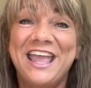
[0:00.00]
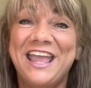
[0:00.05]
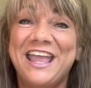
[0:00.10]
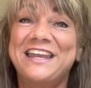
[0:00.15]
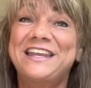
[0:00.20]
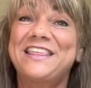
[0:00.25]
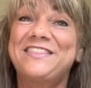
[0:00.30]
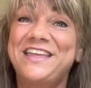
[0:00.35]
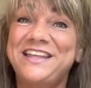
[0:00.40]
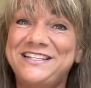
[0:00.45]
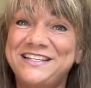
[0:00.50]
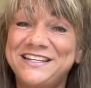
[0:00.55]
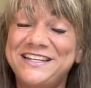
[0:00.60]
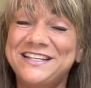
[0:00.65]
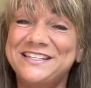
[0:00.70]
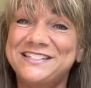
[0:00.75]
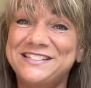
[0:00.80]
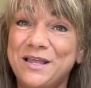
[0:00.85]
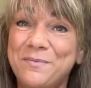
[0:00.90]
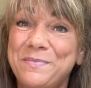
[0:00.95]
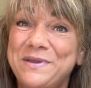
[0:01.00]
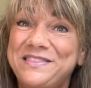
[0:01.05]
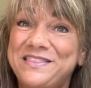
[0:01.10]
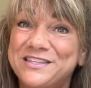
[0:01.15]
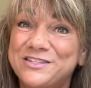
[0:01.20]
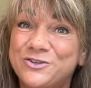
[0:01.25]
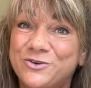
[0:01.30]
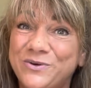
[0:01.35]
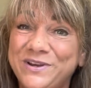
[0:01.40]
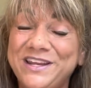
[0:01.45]
and they did send me
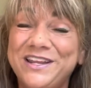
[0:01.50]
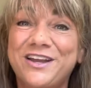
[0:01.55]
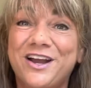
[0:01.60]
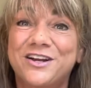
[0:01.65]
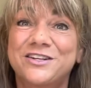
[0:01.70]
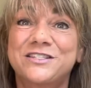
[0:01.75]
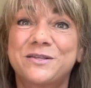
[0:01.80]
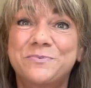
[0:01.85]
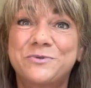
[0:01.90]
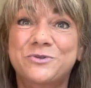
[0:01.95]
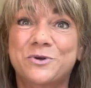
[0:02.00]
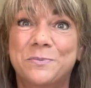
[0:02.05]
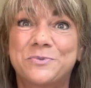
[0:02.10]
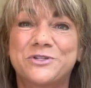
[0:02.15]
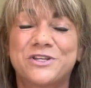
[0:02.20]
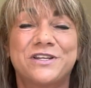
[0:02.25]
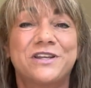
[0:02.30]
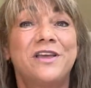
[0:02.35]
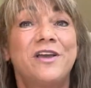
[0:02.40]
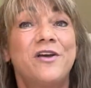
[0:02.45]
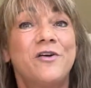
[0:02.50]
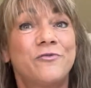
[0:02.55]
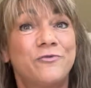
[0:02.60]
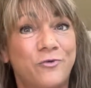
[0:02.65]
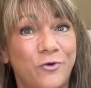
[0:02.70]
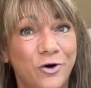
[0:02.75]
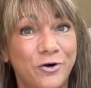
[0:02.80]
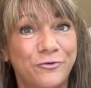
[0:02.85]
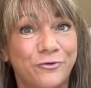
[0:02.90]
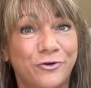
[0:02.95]
this greeting card subscription
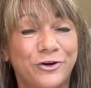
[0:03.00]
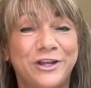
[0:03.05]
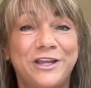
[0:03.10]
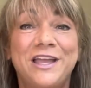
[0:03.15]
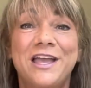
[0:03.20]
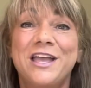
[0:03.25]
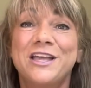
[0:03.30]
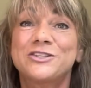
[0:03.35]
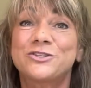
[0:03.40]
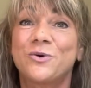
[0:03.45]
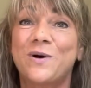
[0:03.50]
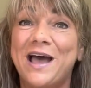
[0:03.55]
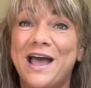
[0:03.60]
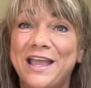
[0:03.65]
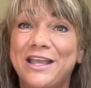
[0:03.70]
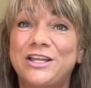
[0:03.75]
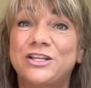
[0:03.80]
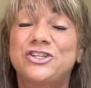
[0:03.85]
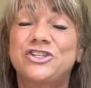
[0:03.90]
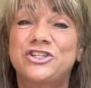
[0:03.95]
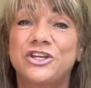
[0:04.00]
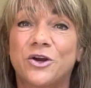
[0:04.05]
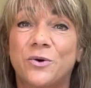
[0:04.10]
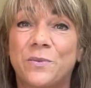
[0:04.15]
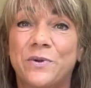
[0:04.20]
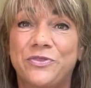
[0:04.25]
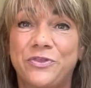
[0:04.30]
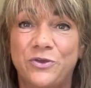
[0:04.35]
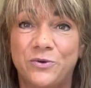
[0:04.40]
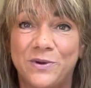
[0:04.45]
for free so I could share
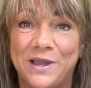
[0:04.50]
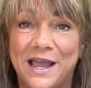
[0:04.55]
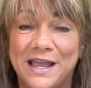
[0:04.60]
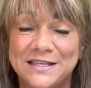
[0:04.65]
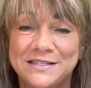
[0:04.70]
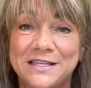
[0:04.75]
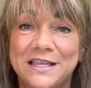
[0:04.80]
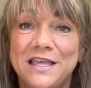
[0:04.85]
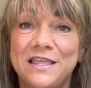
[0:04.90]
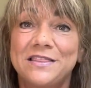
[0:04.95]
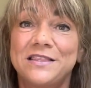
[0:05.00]
it with you guys.